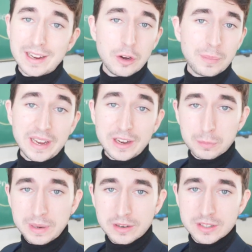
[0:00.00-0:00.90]
I got my
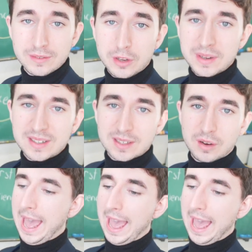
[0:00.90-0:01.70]
ear pierced a few weeks ago,